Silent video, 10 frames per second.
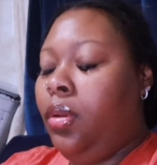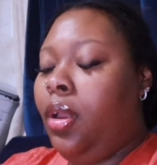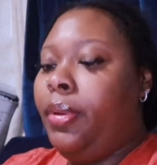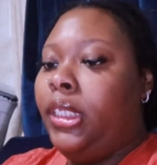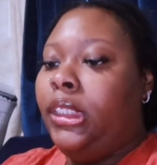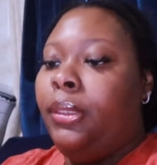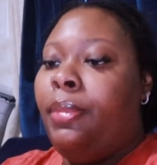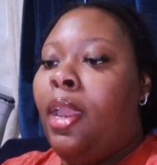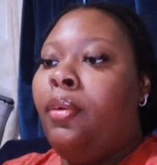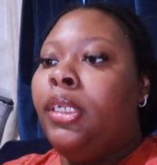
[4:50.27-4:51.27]
I'll put these in
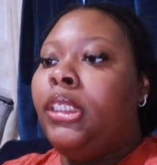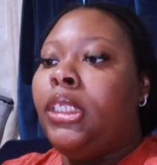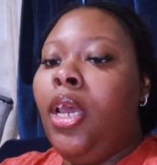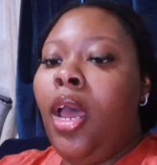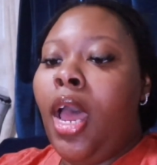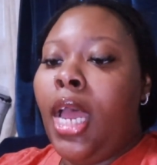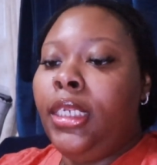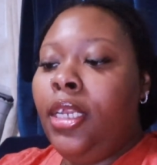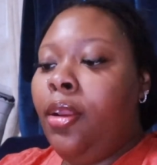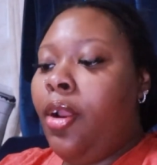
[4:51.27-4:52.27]
backwards. I
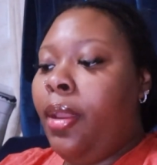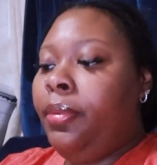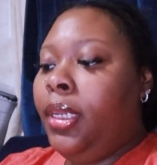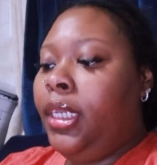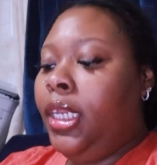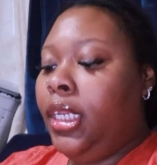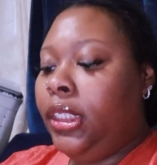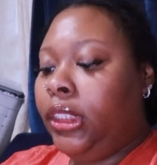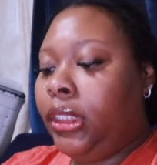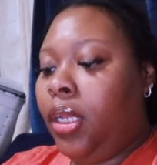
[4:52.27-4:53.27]
did grab the Kiss
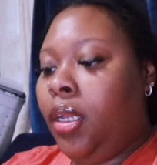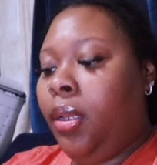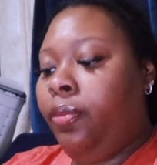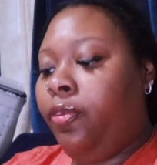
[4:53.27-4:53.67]
um,